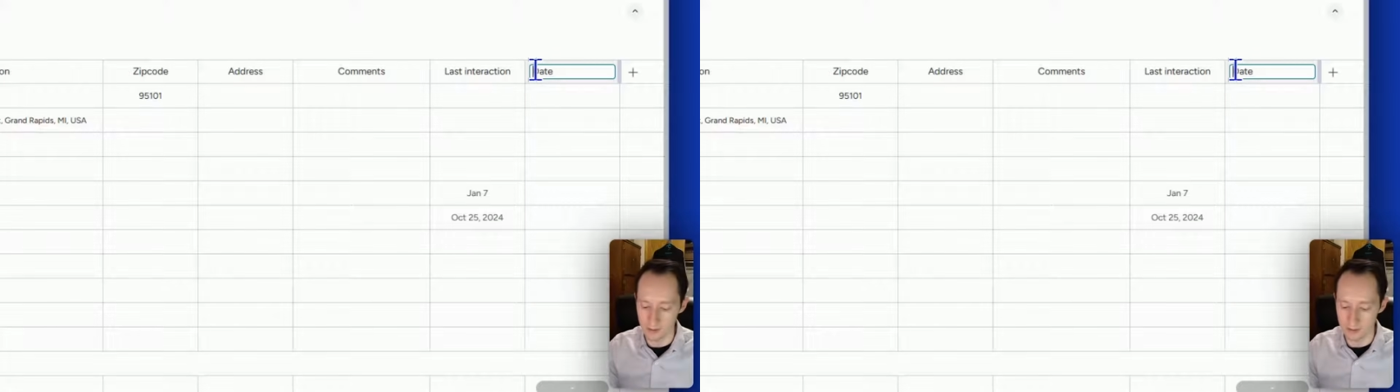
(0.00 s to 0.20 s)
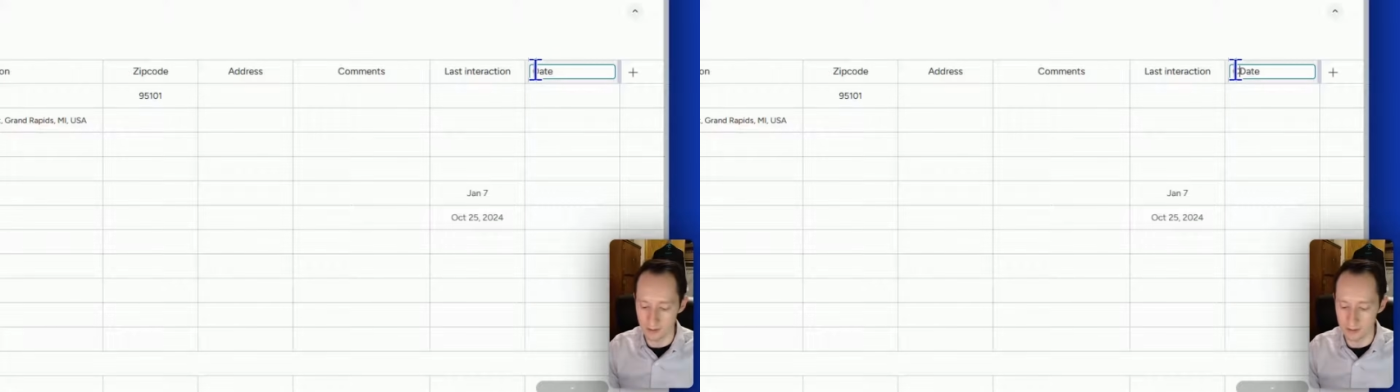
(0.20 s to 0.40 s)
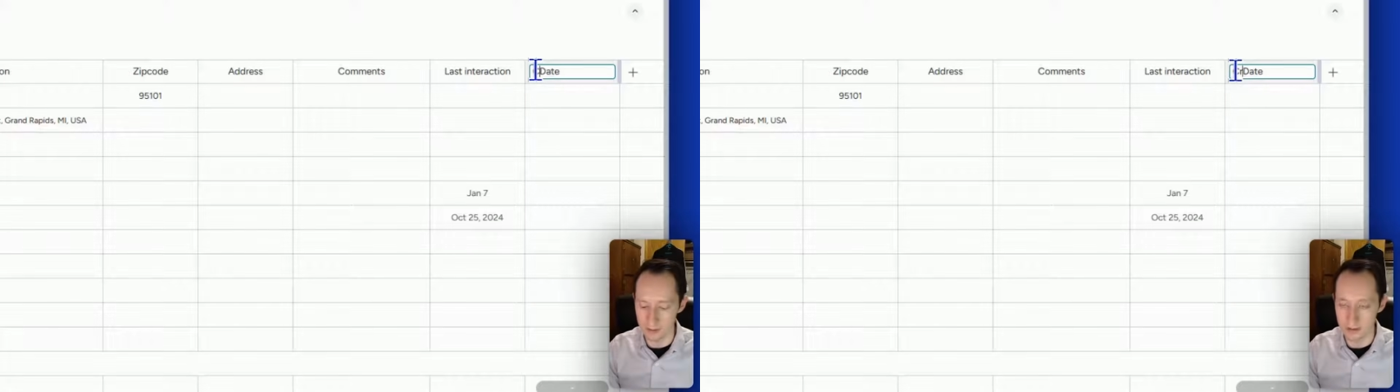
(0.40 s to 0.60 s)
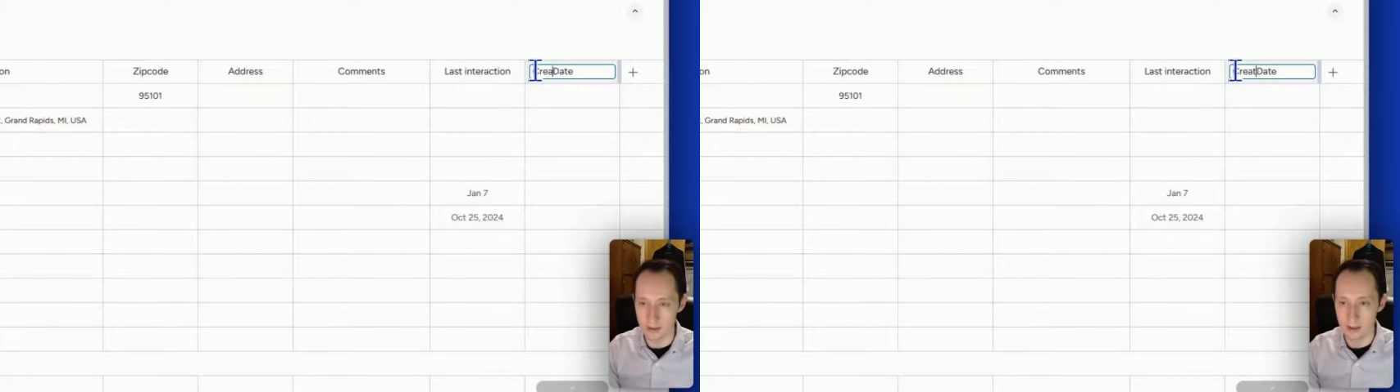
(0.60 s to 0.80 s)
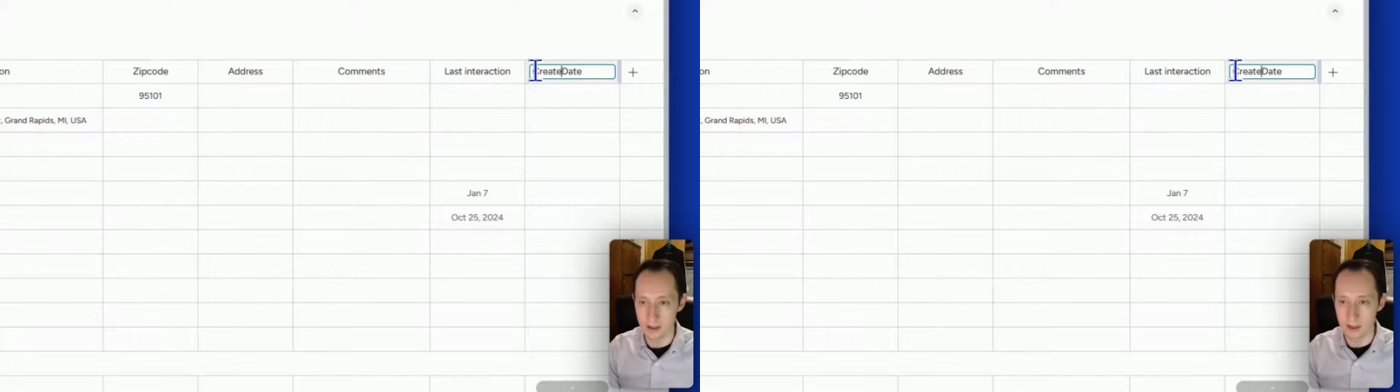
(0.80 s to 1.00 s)

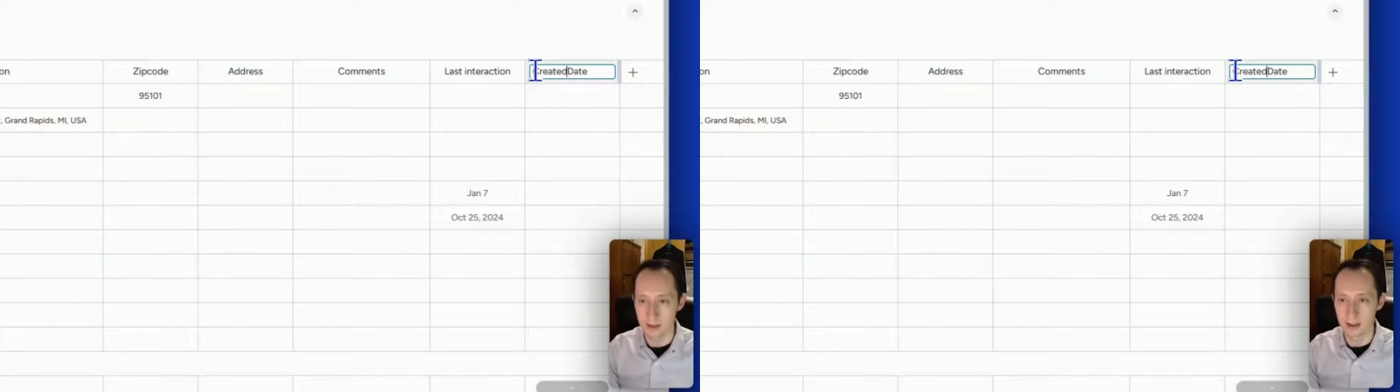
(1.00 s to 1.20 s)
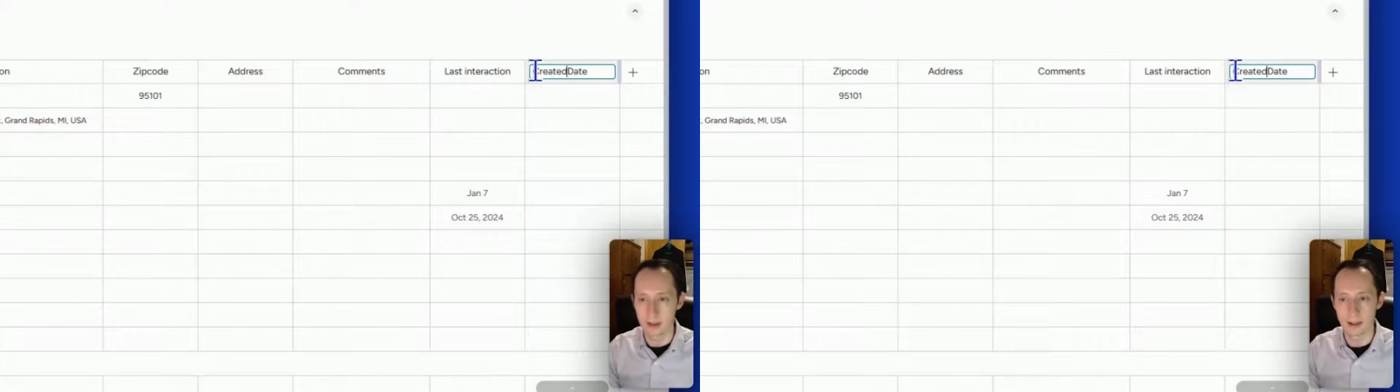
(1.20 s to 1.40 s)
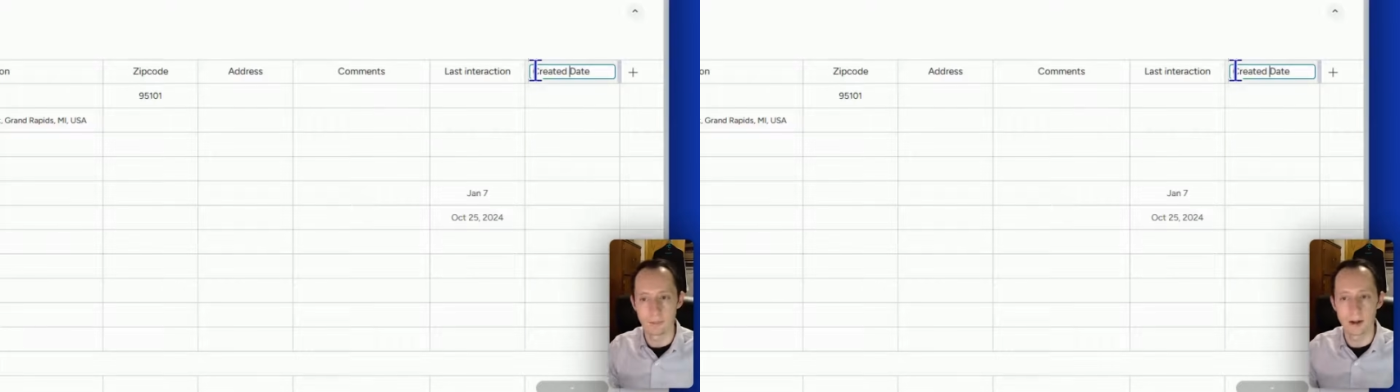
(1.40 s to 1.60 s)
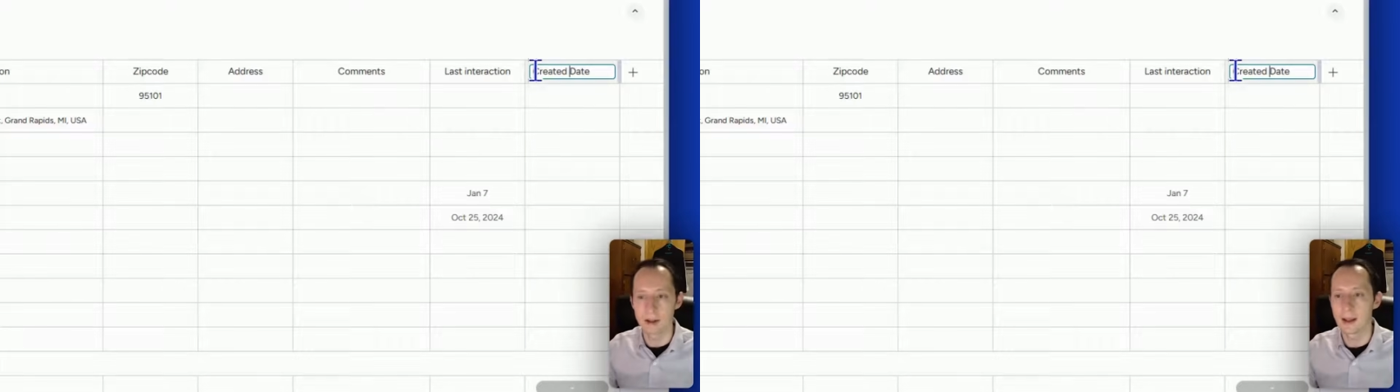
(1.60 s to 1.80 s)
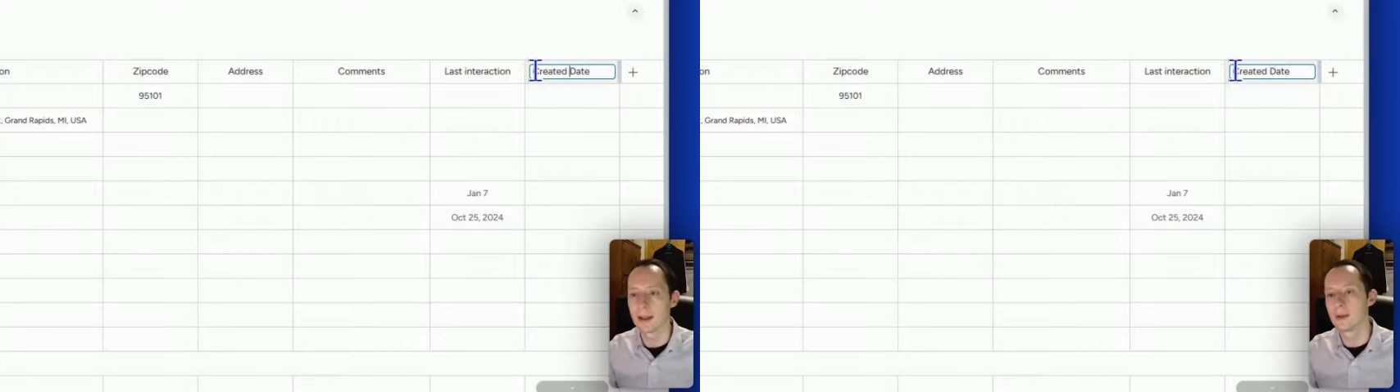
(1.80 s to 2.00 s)
because in
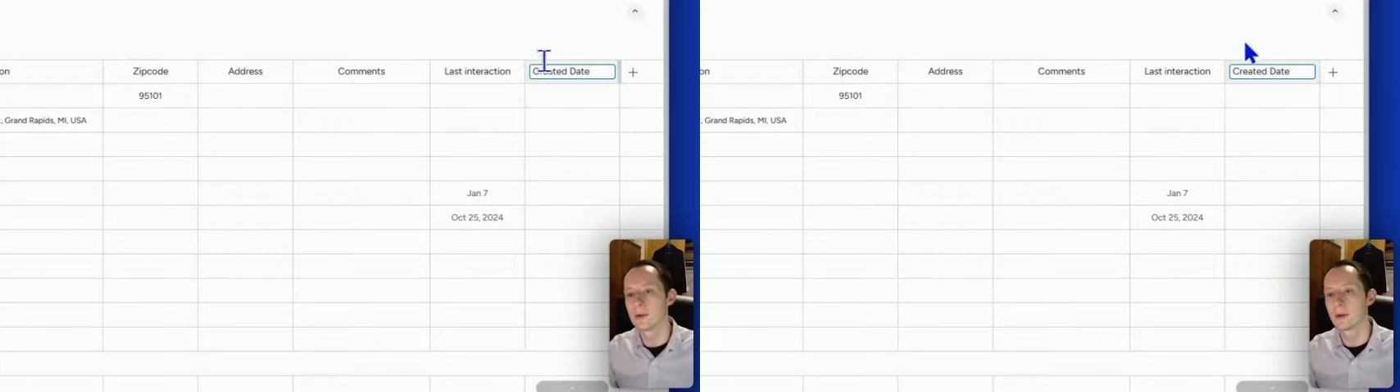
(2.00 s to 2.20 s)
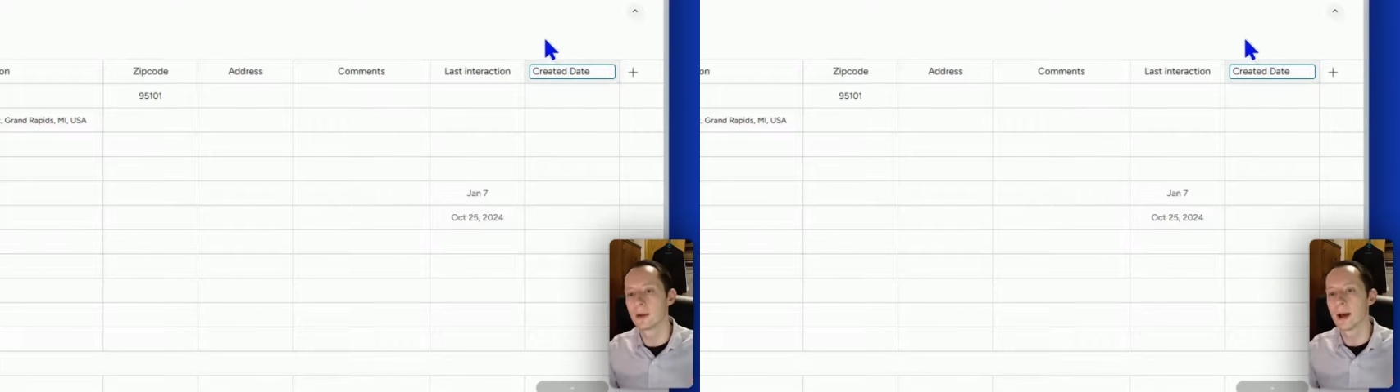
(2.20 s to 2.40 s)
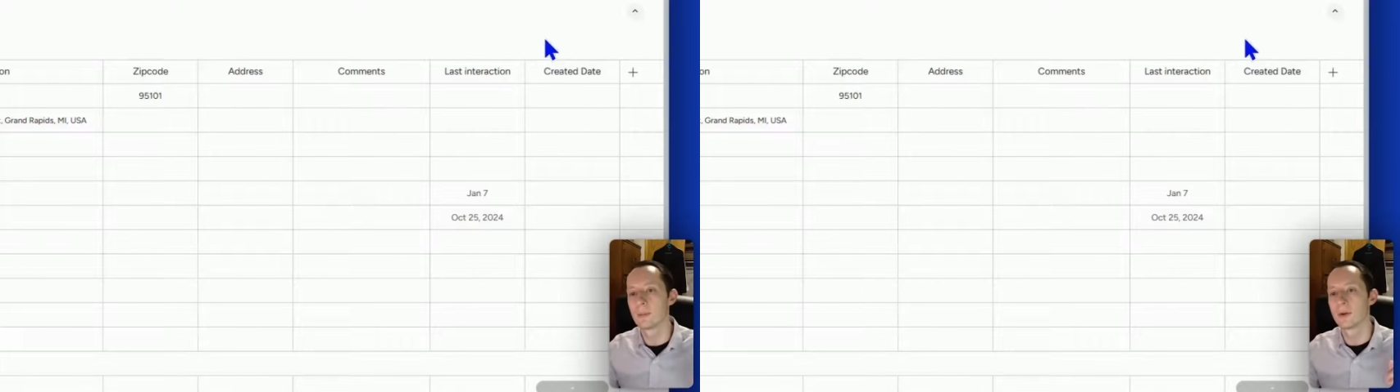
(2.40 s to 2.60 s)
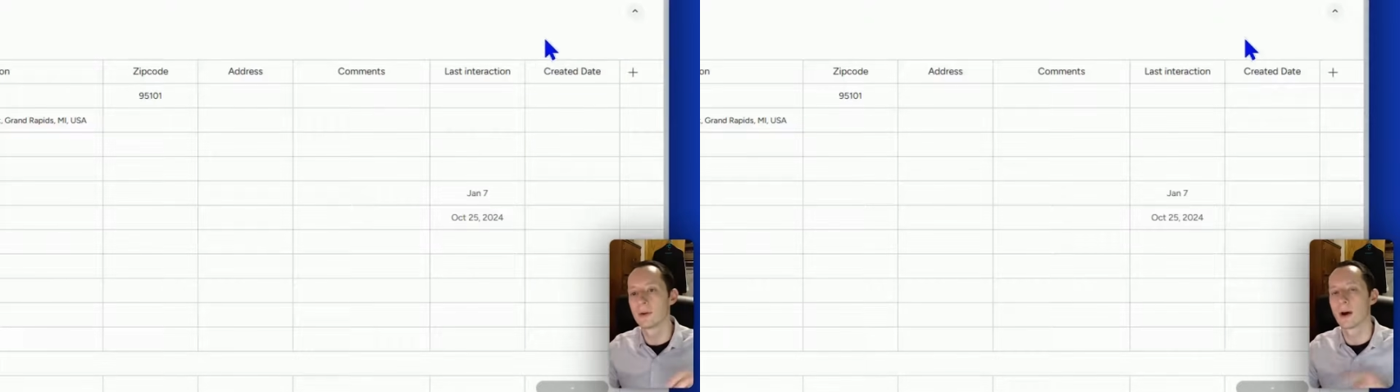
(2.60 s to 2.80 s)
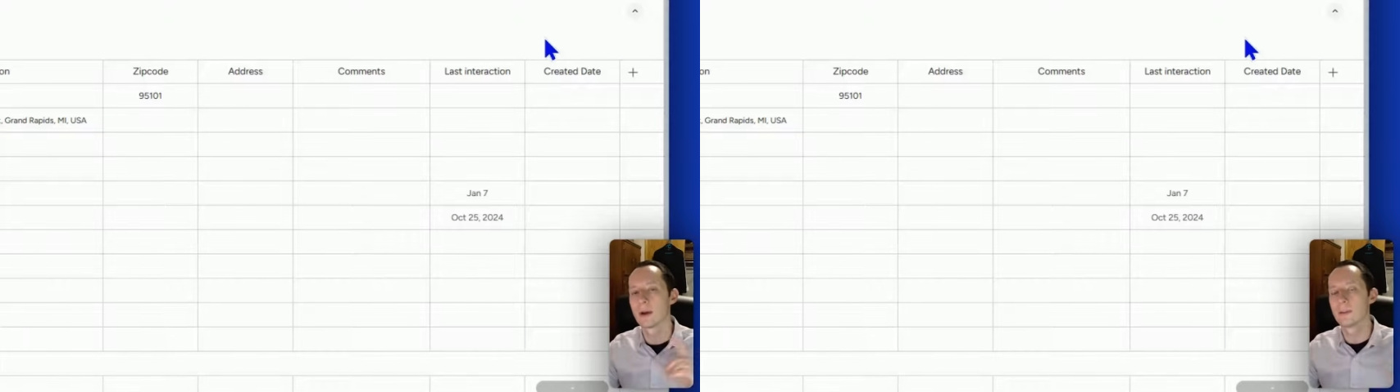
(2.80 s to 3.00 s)
Monday, you cannot
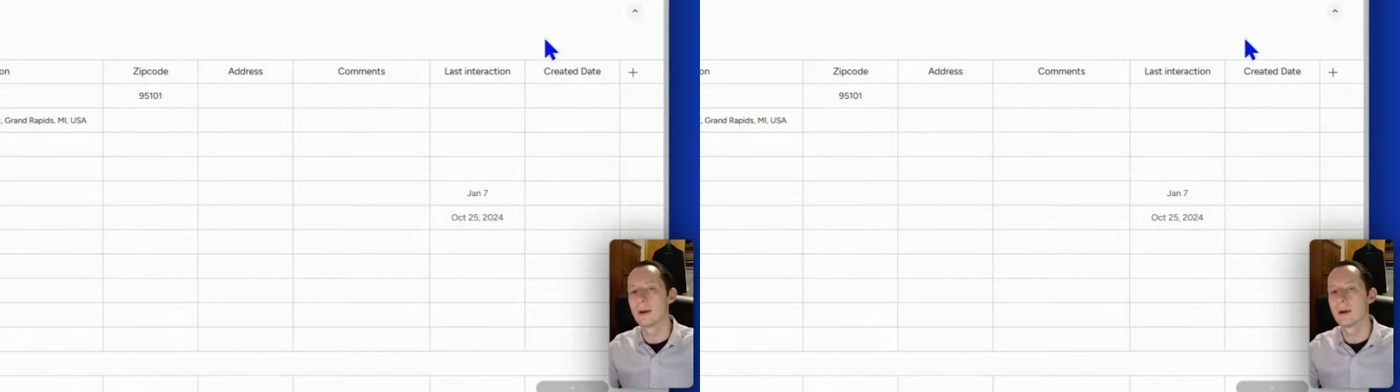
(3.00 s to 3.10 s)
build